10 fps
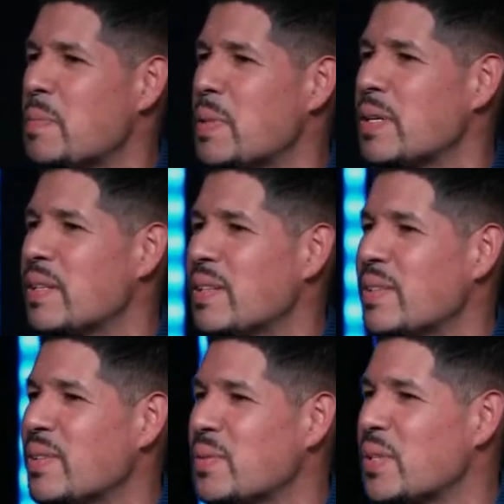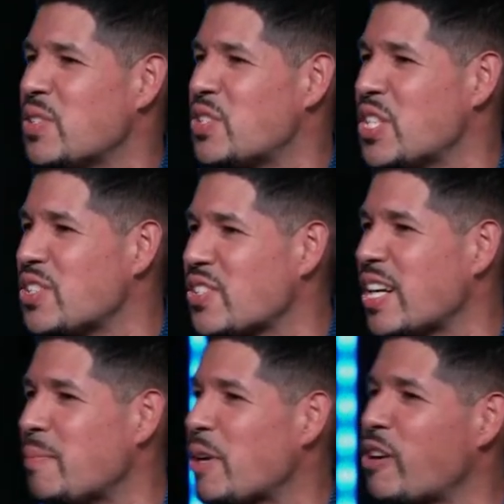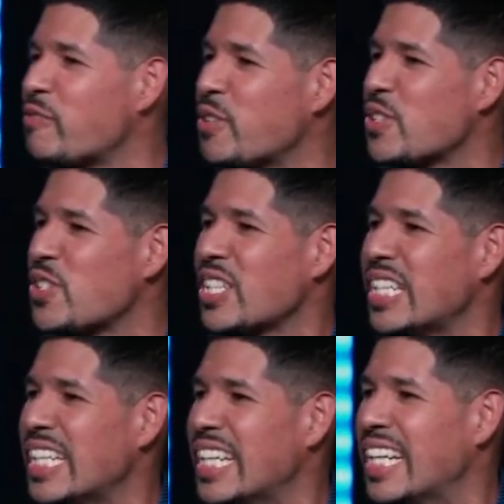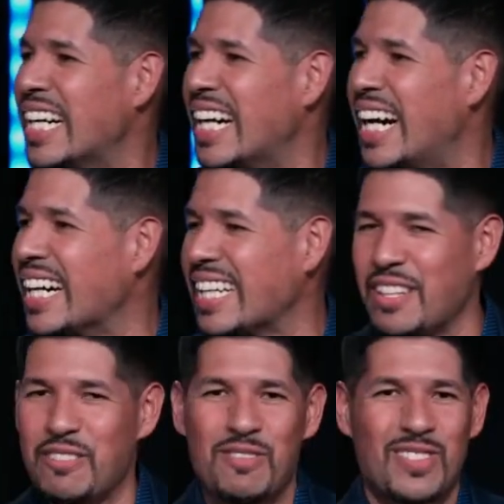but what does Jesus come and offer us? A gift